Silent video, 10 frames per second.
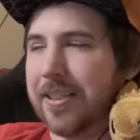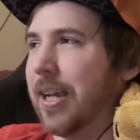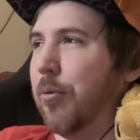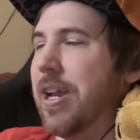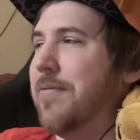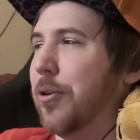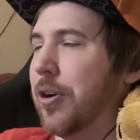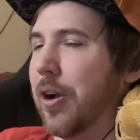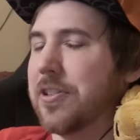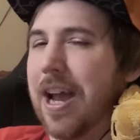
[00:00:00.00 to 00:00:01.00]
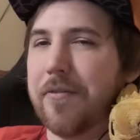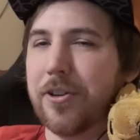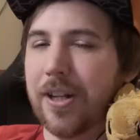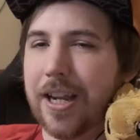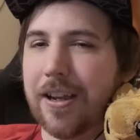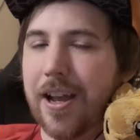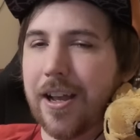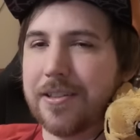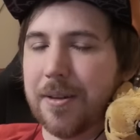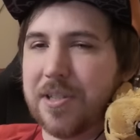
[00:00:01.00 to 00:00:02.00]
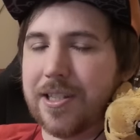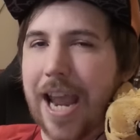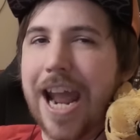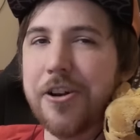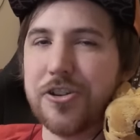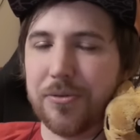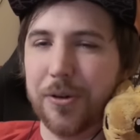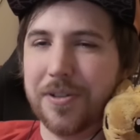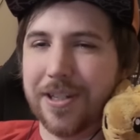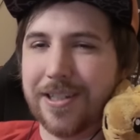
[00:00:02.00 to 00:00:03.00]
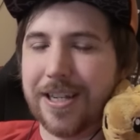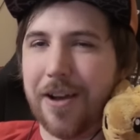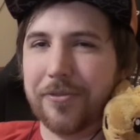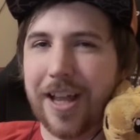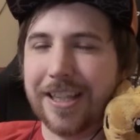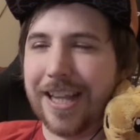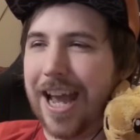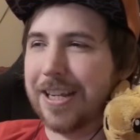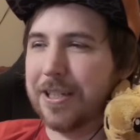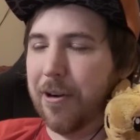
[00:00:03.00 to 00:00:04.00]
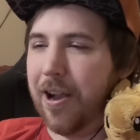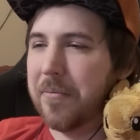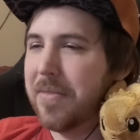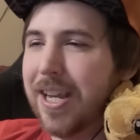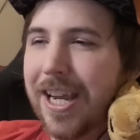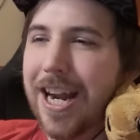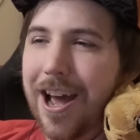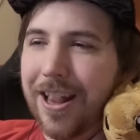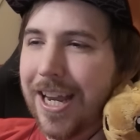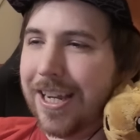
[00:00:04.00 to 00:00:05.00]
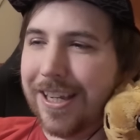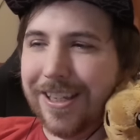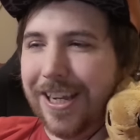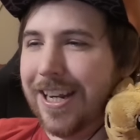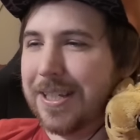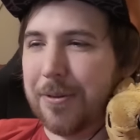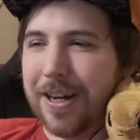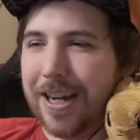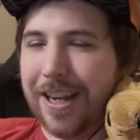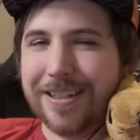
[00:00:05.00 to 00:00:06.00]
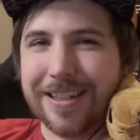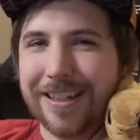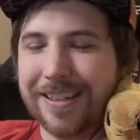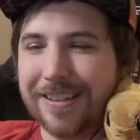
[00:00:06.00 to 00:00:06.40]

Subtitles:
I think Weevil goes after like some sand shrews and stuff like that as well. You know, like, it is what it is.